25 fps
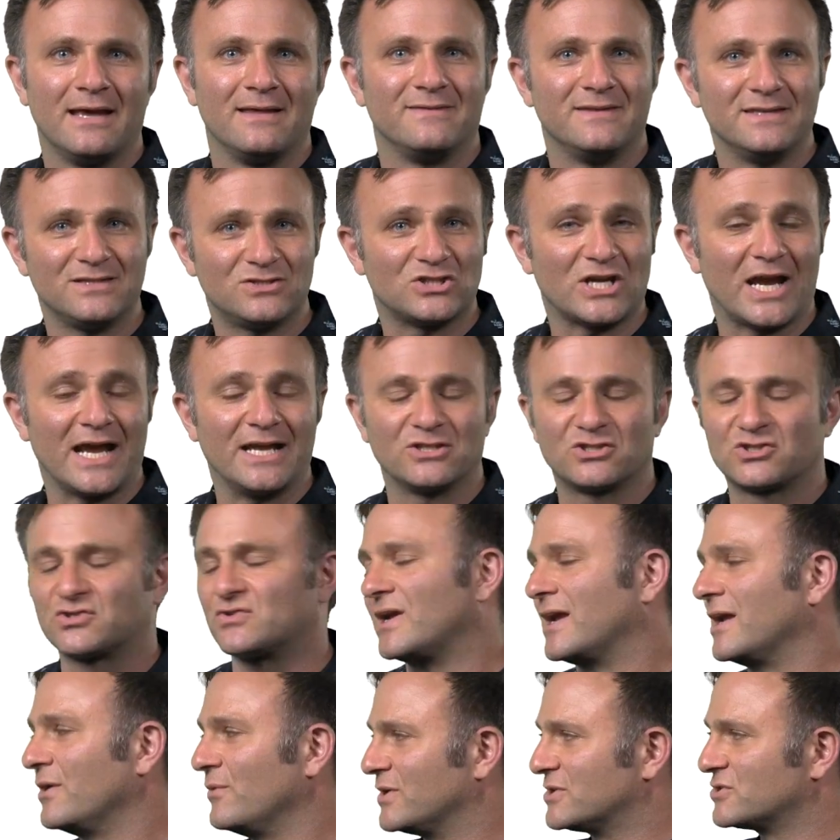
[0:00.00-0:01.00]
This giant
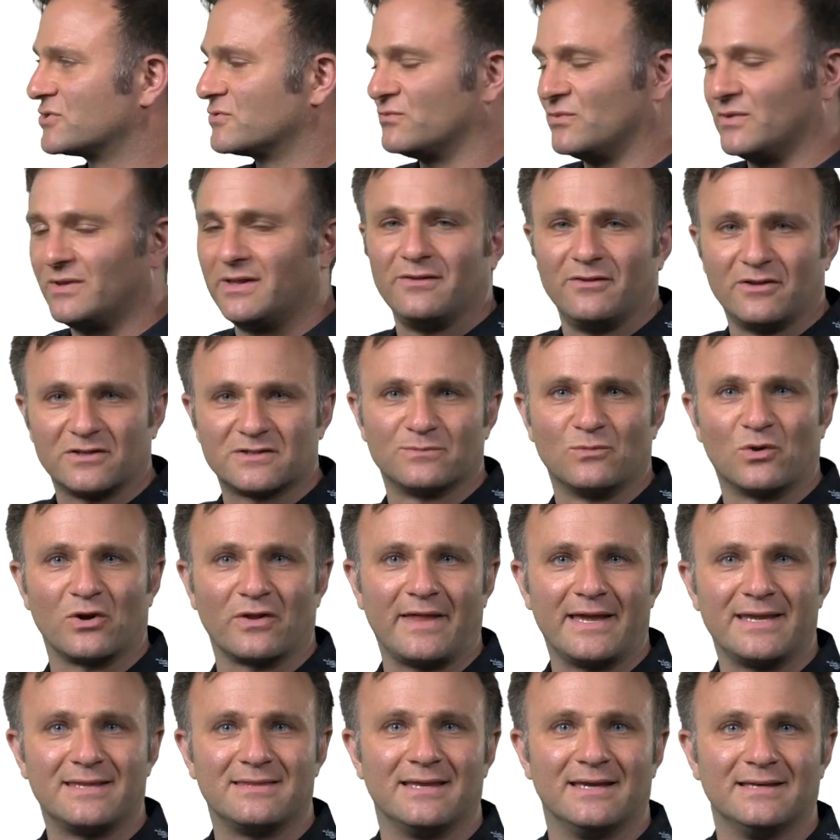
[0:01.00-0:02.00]
string, which really looks more
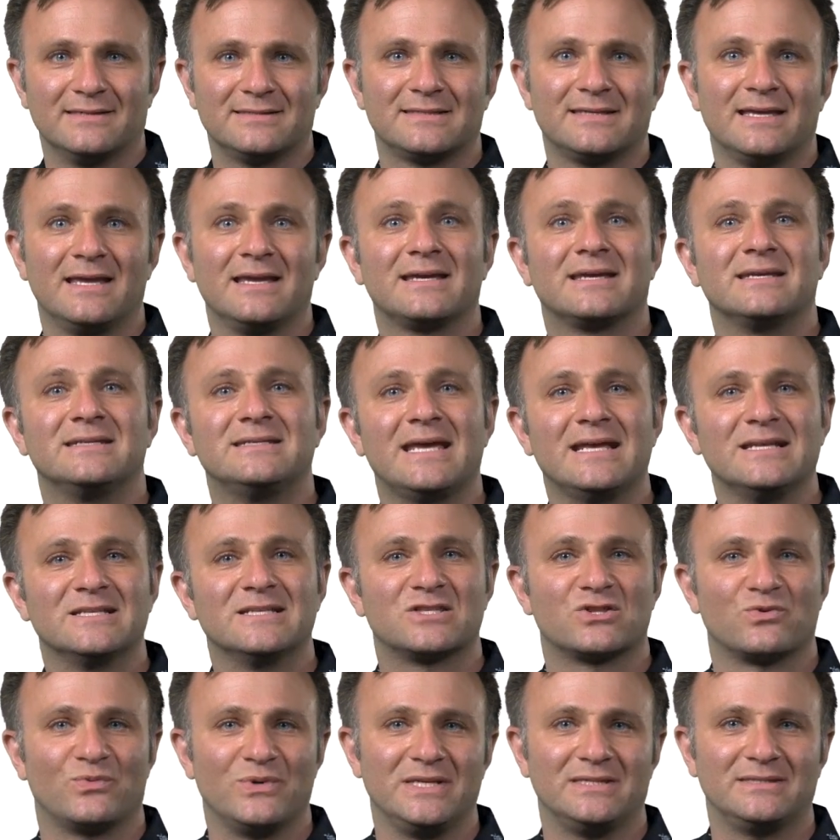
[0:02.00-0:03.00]
like this, contains
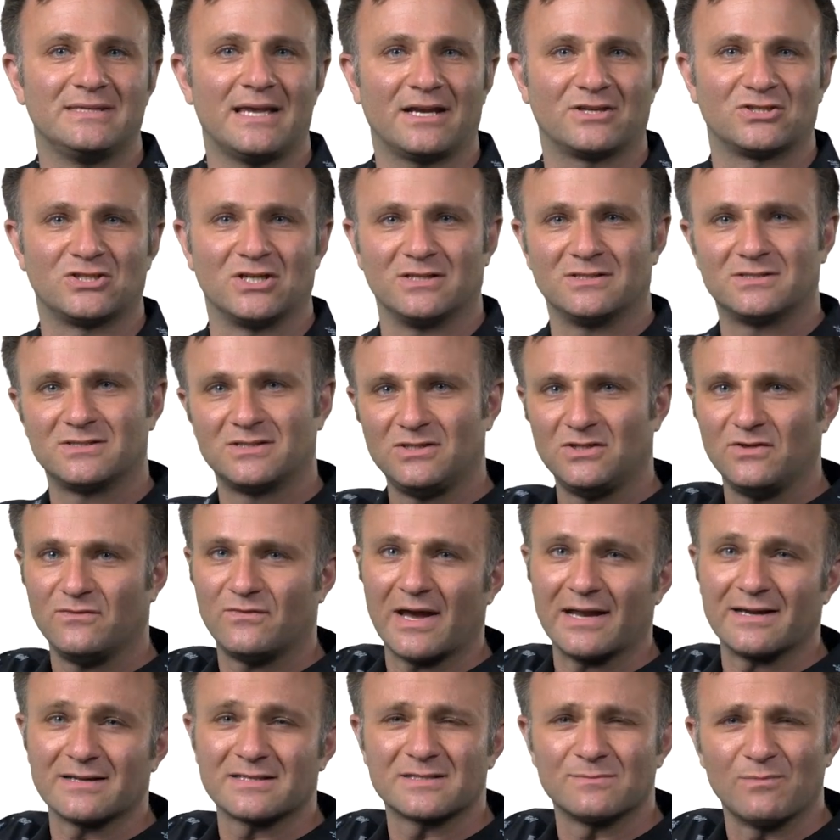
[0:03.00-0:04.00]
three sections. You've
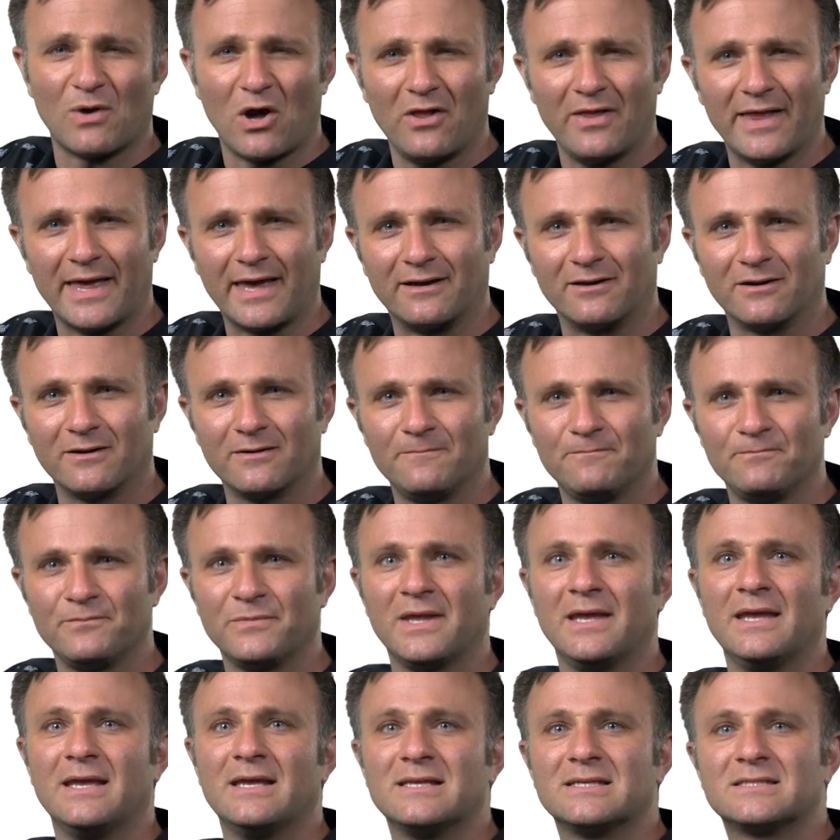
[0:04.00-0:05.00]
got a small header,
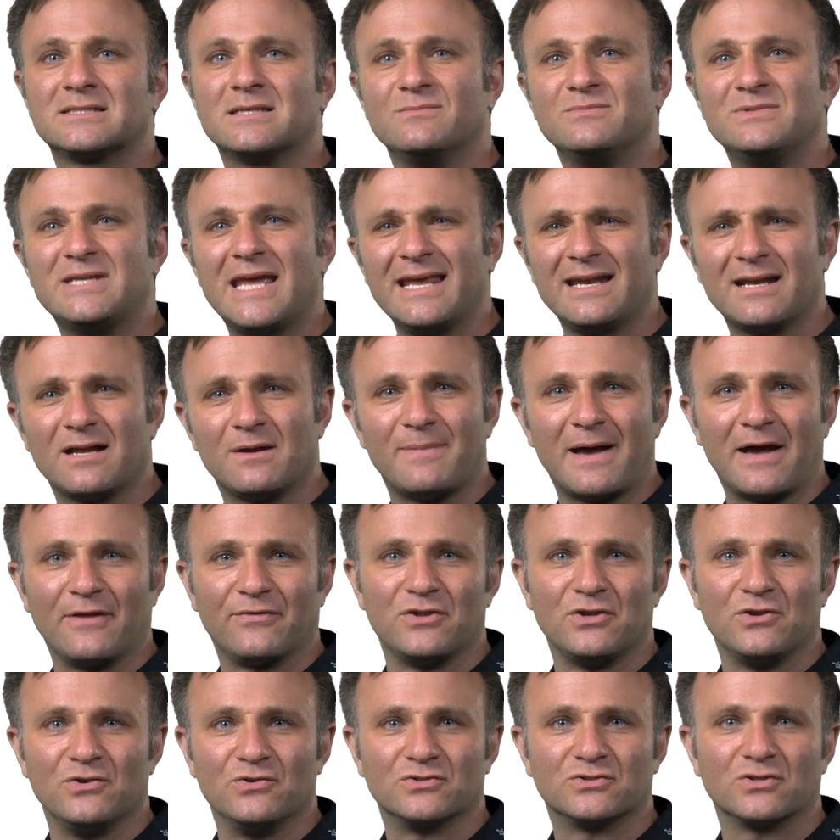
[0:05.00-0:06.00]
some data about
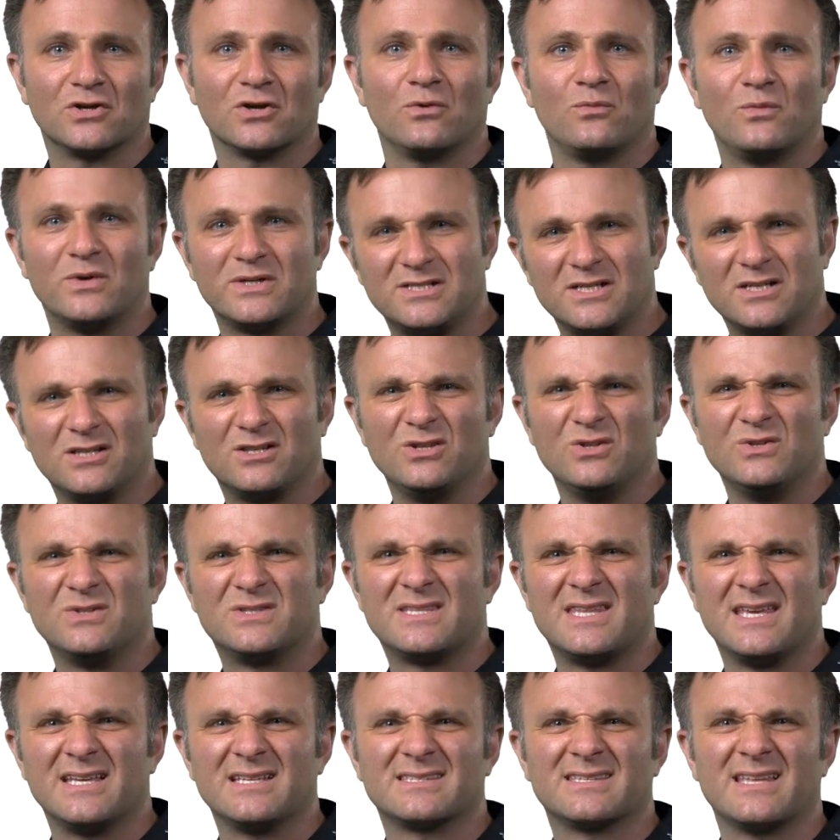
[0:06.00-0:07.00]
the user, which includes
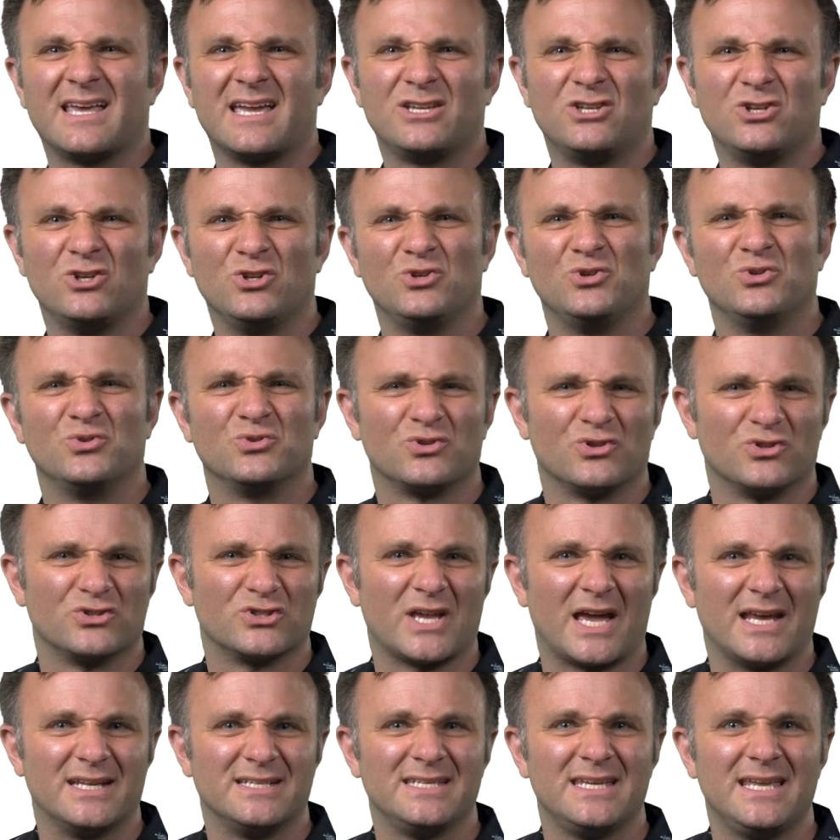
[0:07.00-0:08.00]
things like your user's
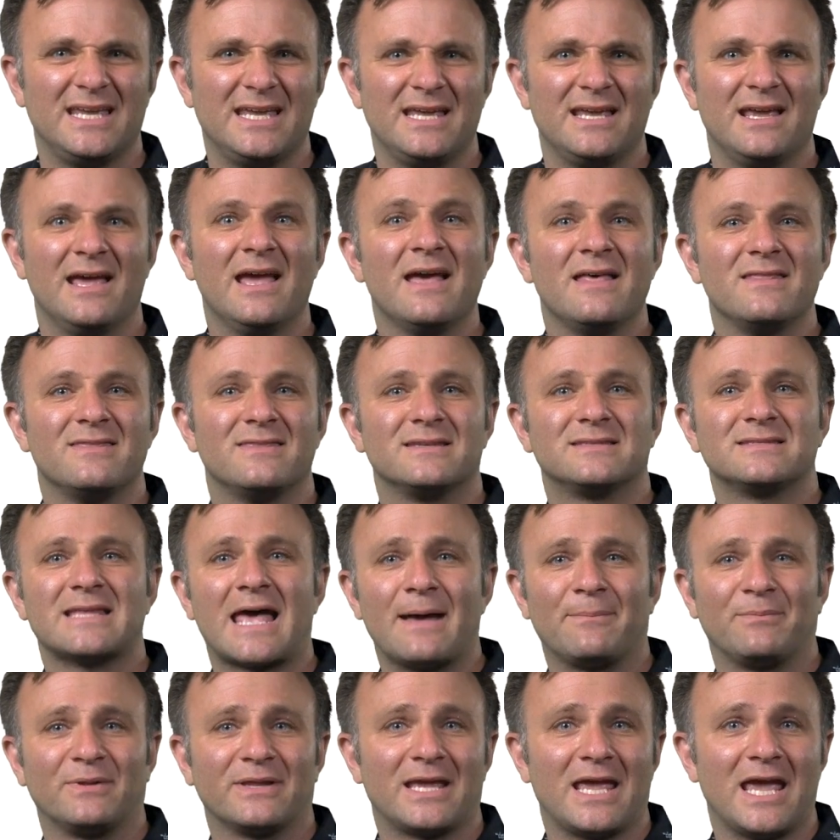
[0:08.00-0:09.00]
I D, this
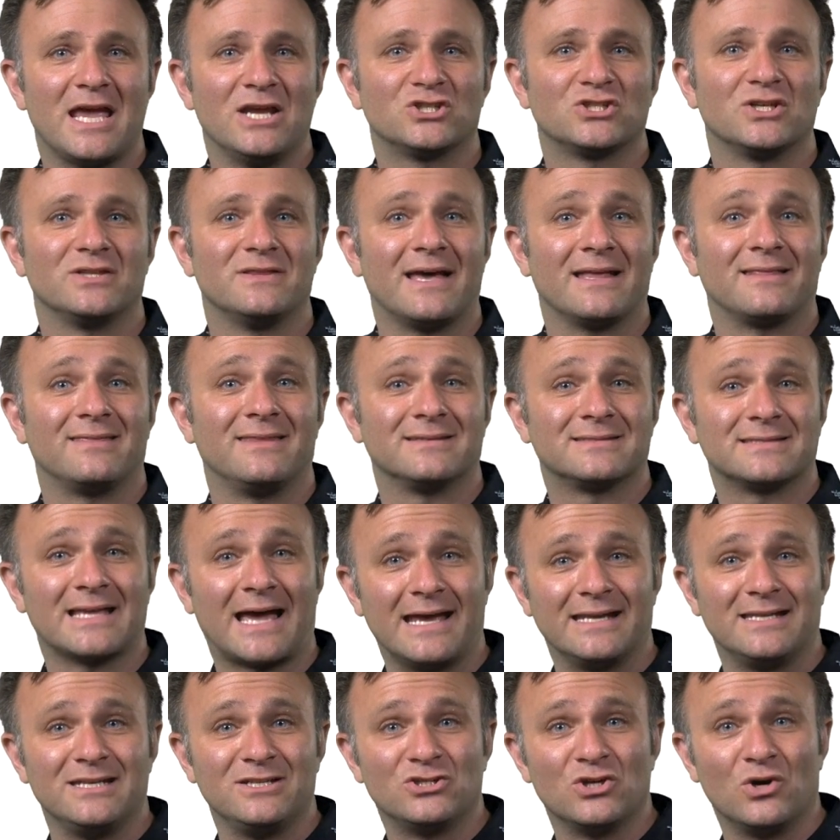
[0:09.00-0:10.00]
application that this
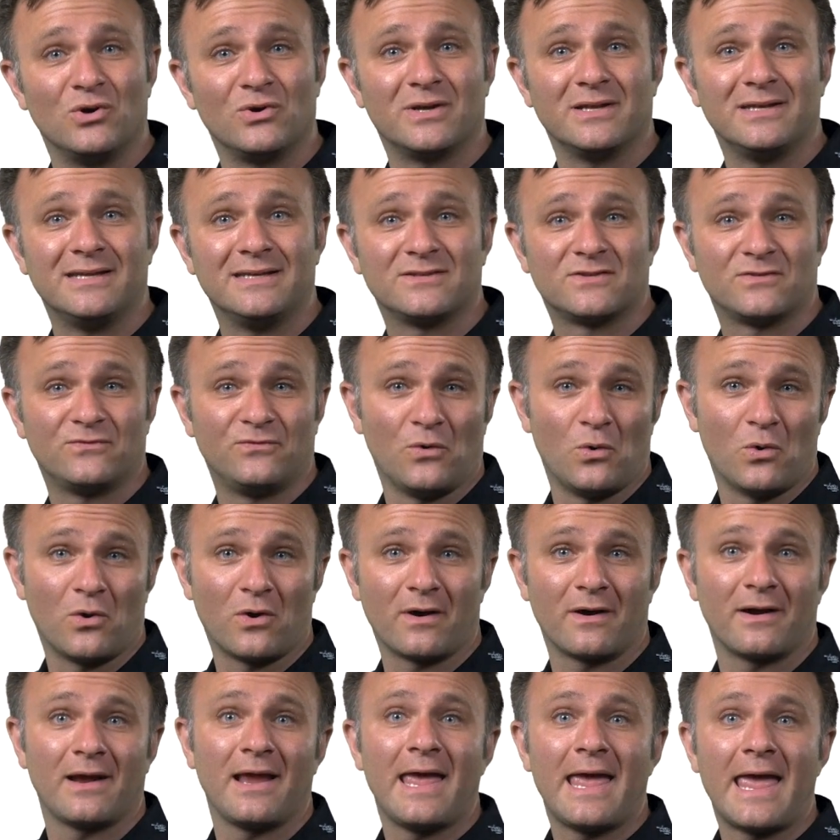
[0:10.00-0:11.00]
I D token is
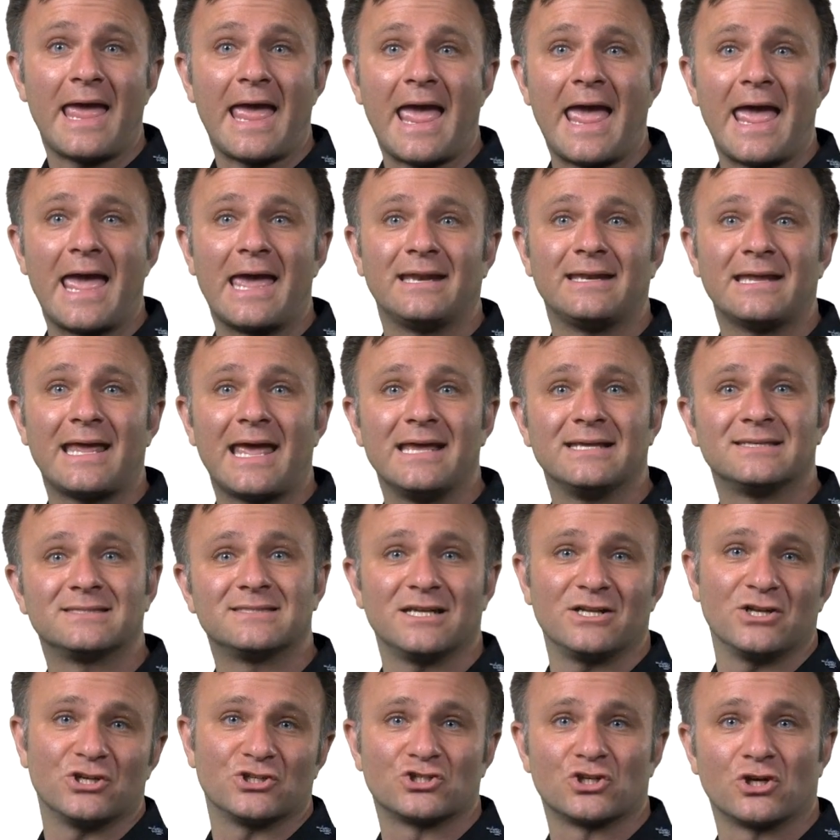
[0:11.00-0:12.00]
for, and a
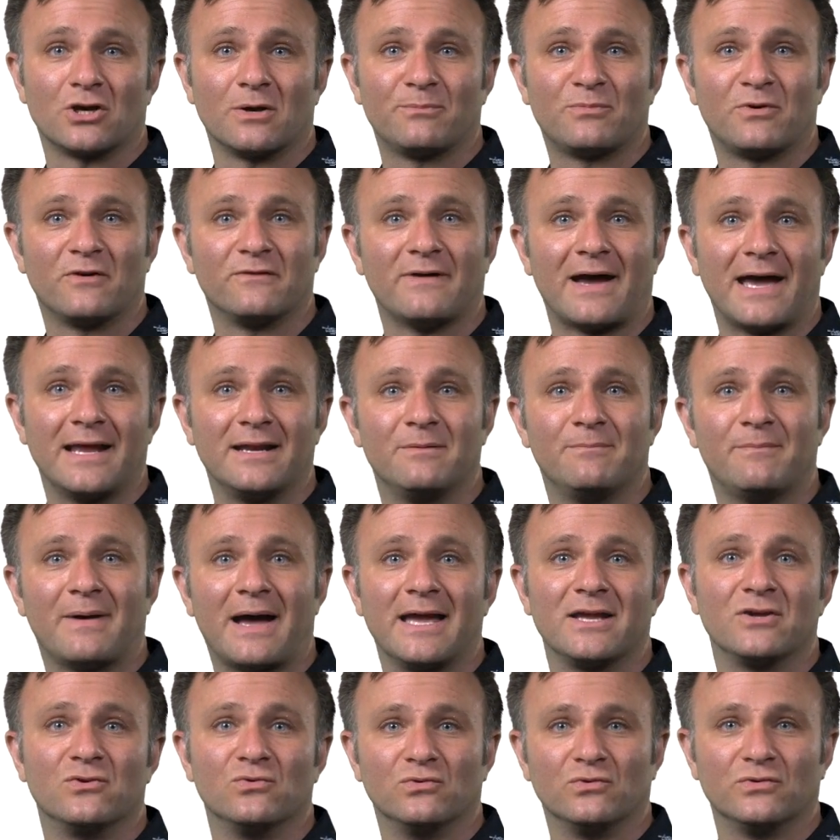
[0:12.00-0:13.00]
signature provided
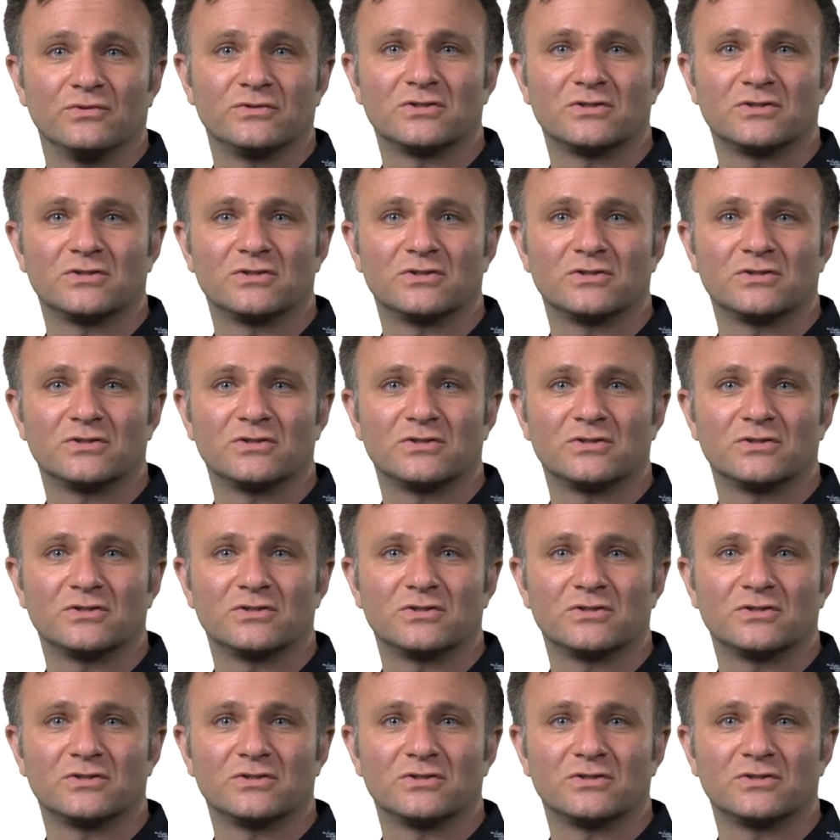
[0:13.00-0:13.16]
by Google